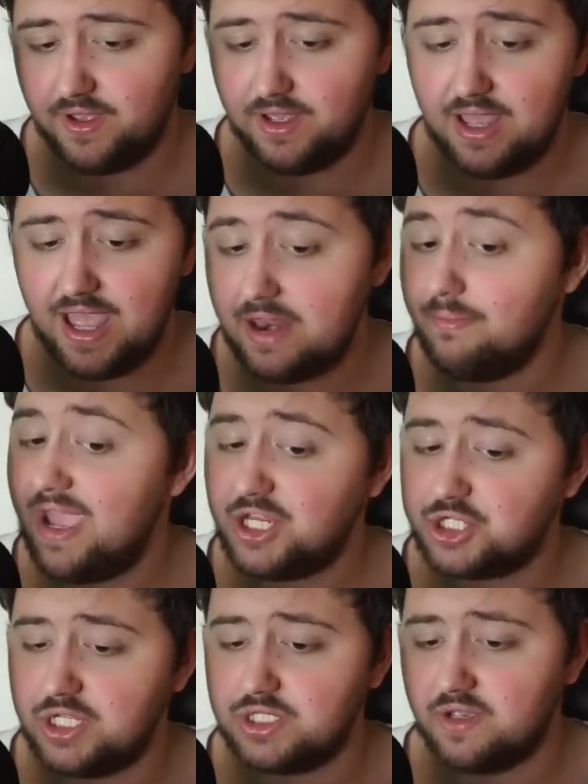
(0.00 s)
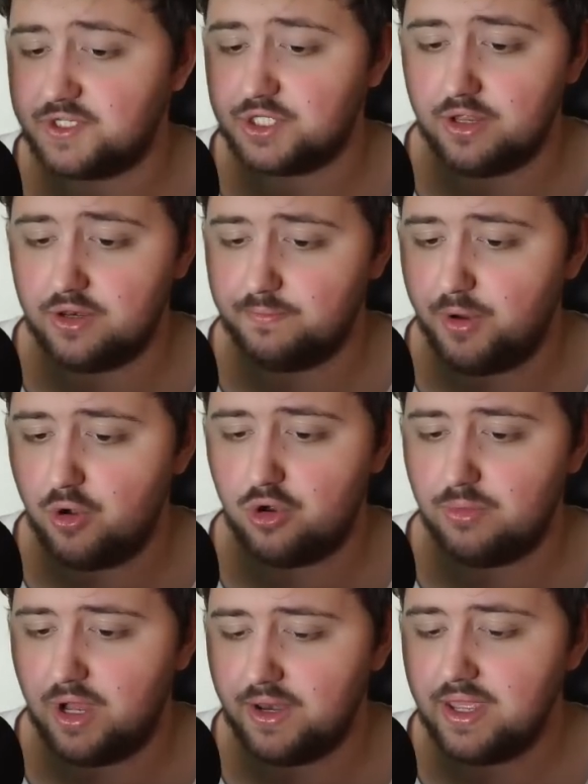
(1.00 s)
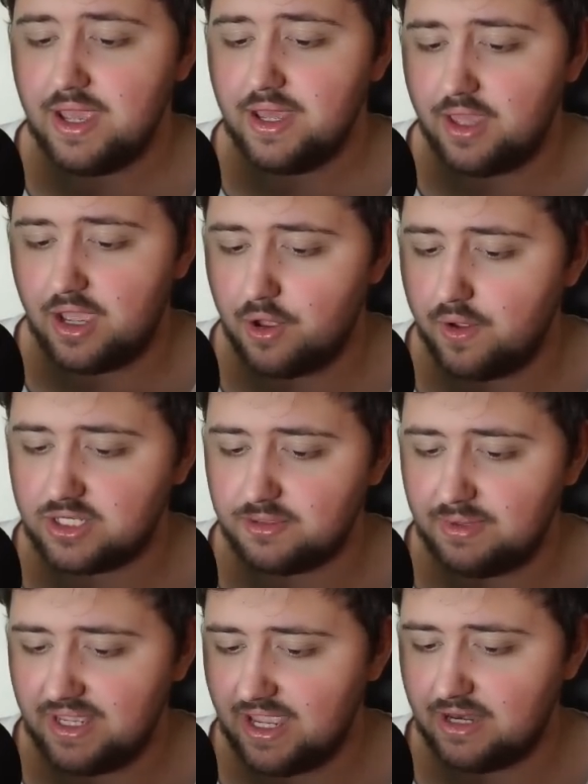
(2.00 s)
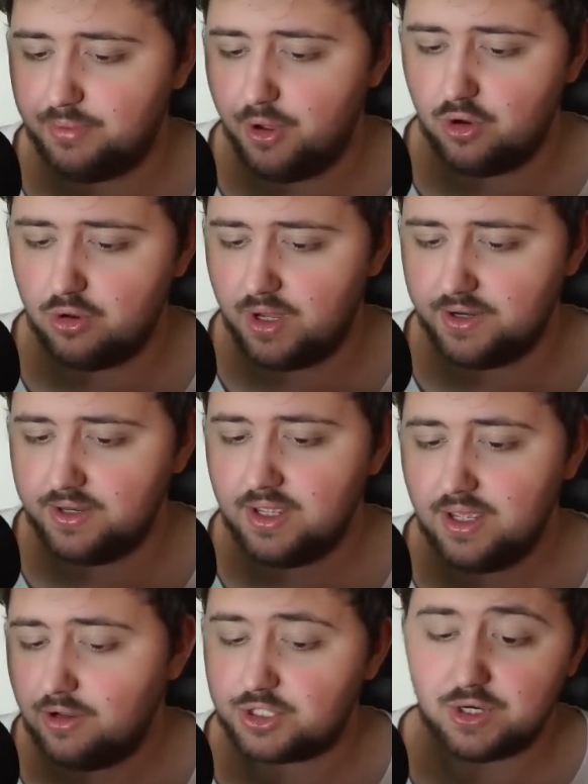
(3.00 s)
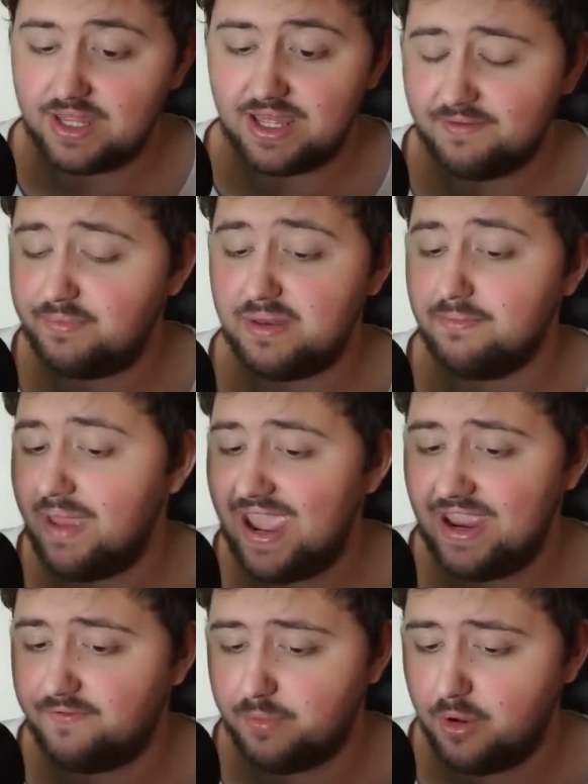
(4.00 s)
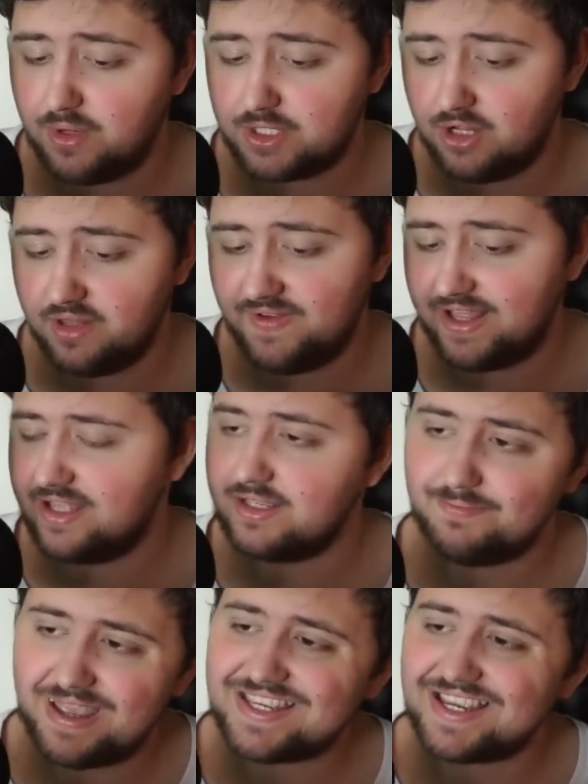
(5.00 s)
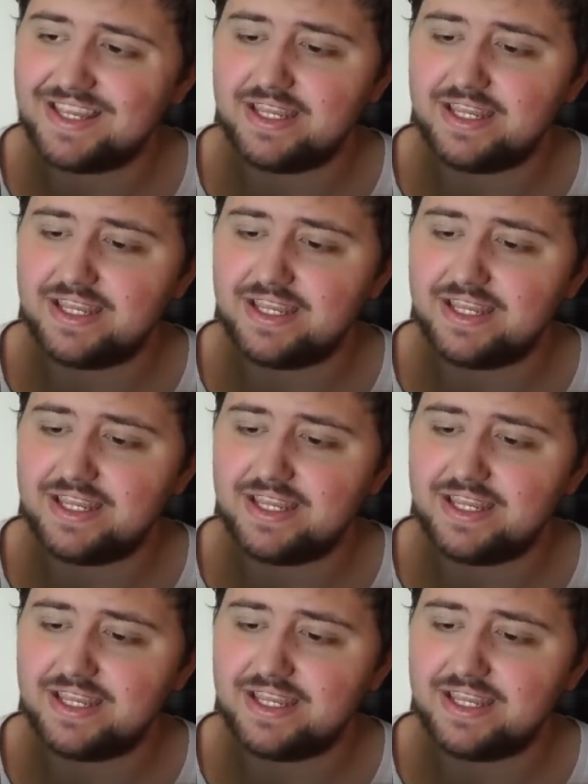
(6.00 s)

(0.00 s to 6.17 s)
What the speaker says: animations of certain Pokemon that are going to be in Pokemon. Oh, sorry, that have been made for Pokemon Scarlet and Violet. Because basically,